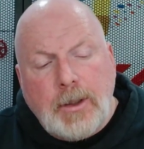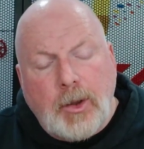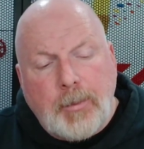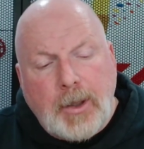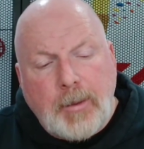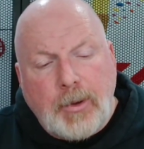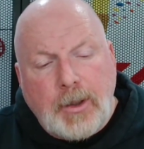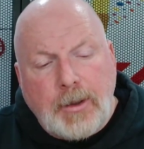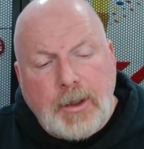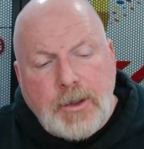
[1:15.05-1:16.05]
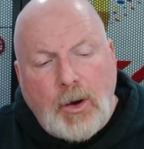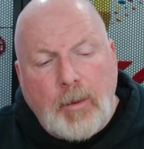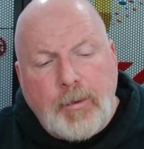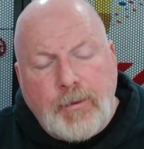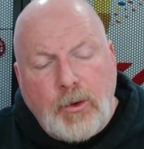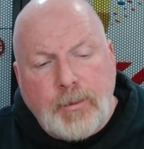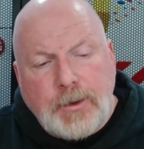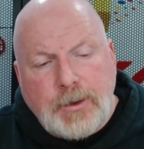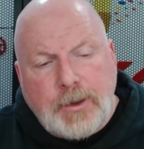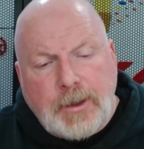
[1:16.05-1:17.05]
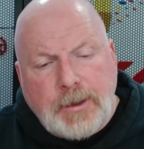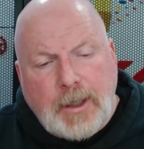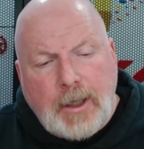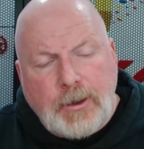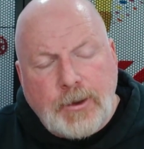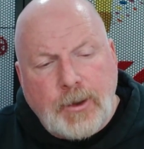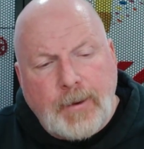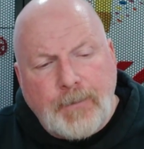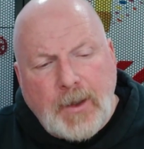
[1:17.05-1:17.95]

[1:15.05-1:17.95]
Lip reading: that people in these high performance things get into,